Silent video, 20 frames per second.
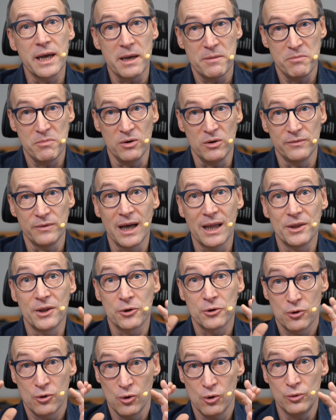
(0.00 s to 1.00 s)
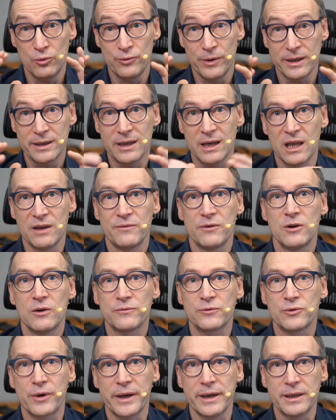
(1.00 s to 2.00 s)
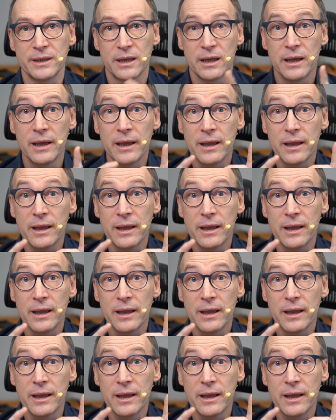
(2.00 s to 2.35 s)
above at the correct level of grain.